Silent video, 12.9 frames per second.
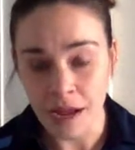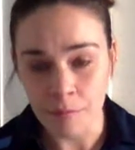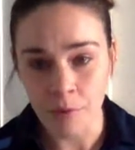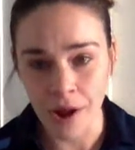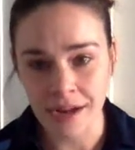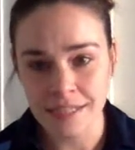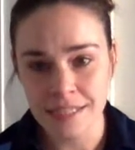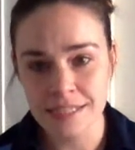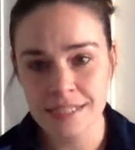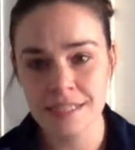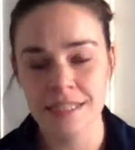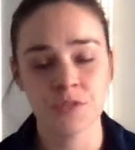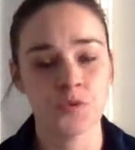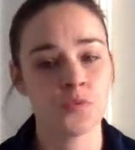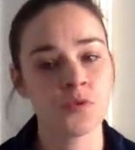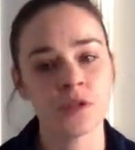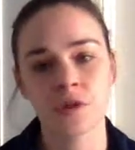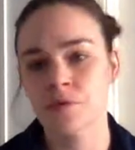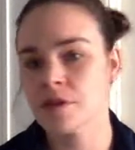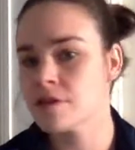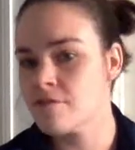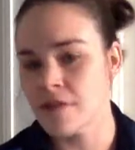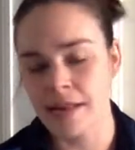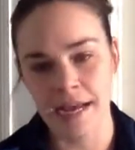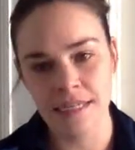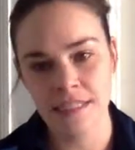practice is a really, really fun
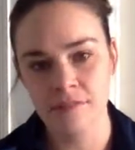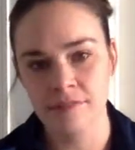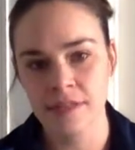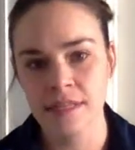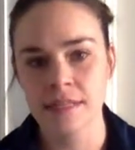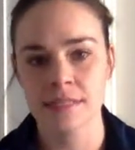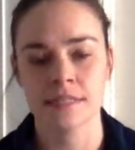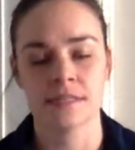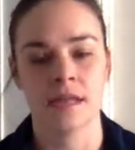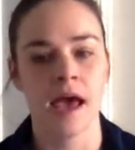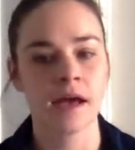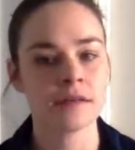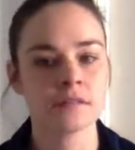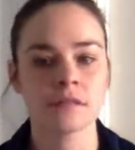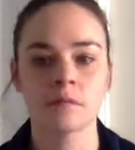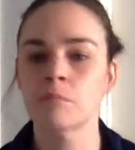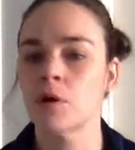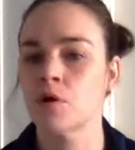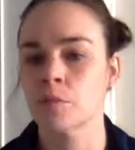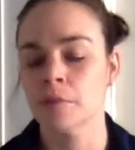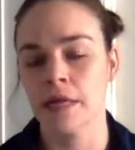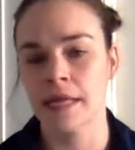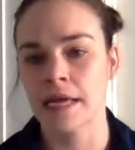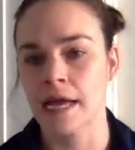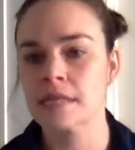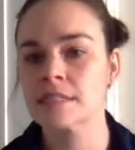activity. This is an excellent motor
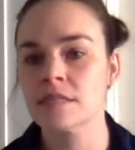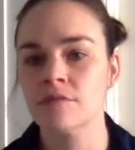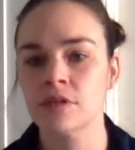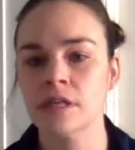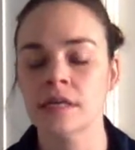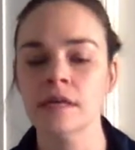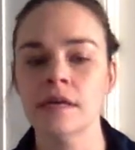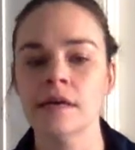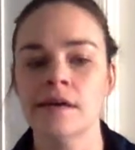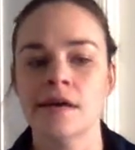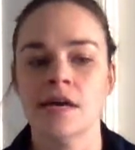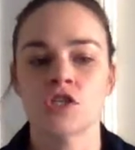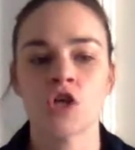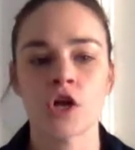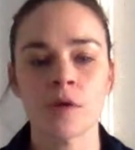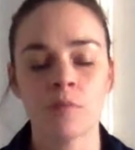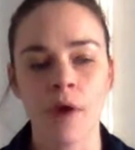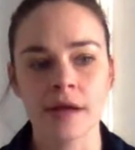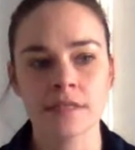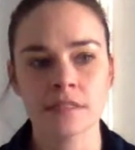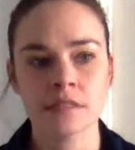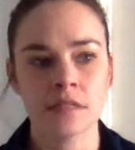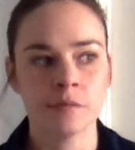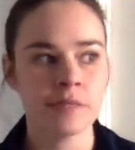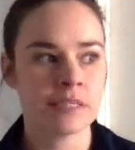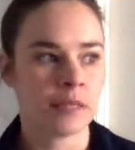planning activity. Target practice
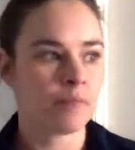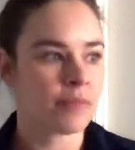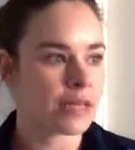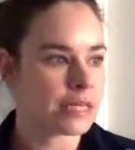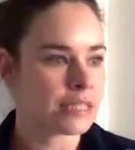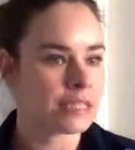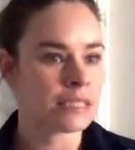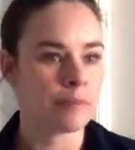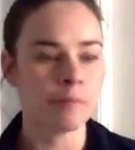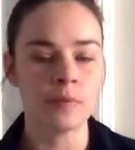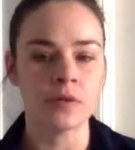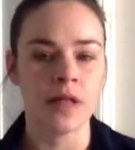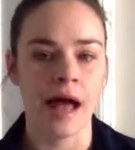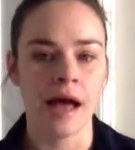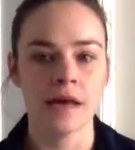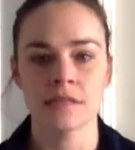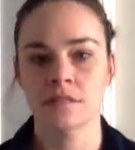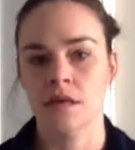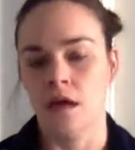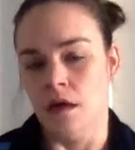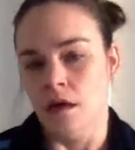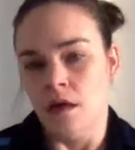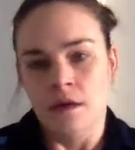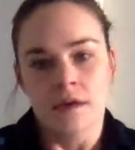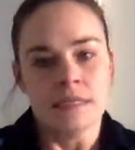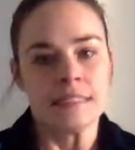could be something as simple as
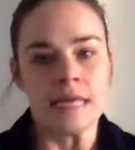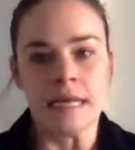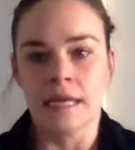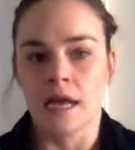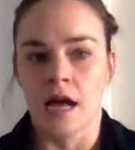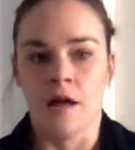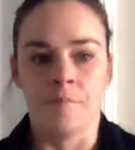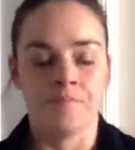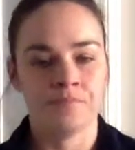setting up